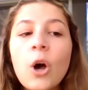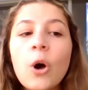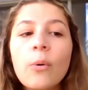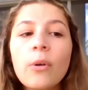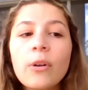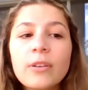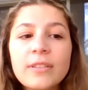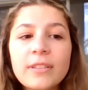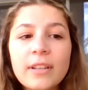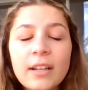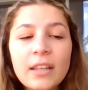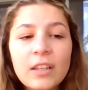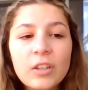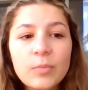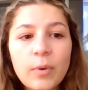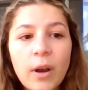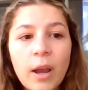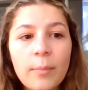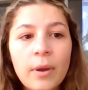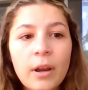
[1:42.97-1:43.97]
While our study is
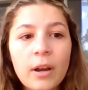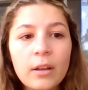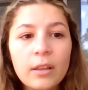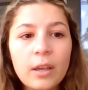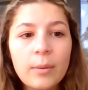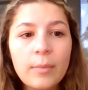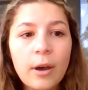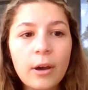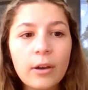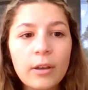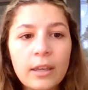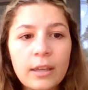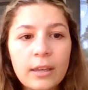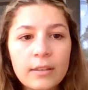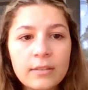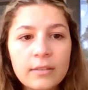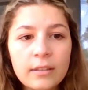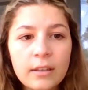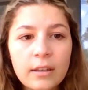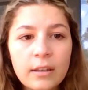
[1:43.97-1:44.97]
primarily about E.
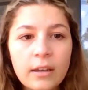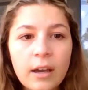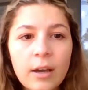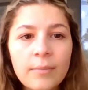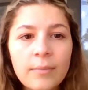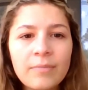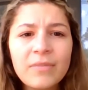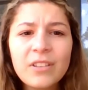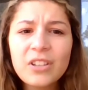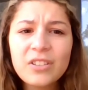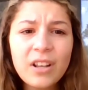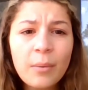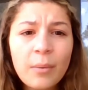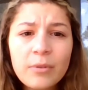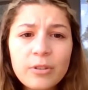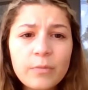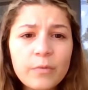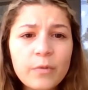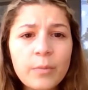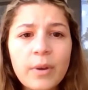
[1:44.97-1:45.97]
histolytica, there's not
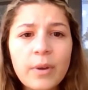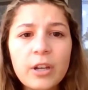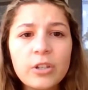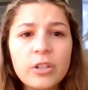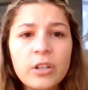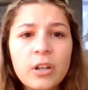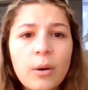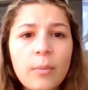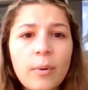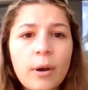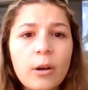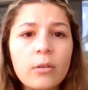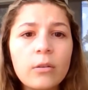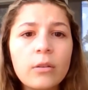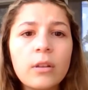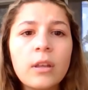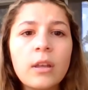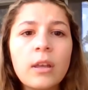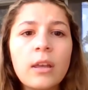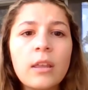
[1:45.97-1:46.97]
much information about
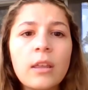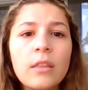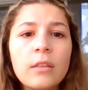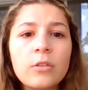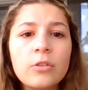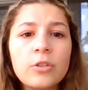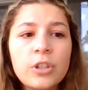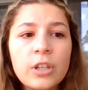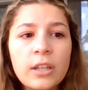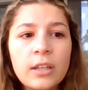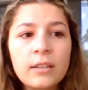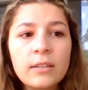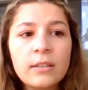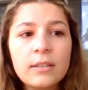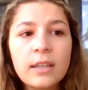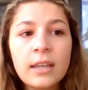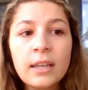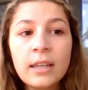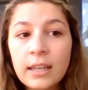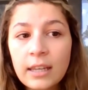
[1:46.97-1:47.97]

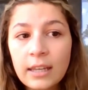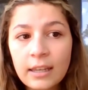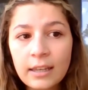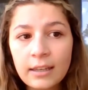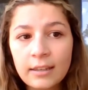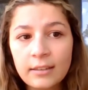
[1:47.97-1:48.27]
genes in E.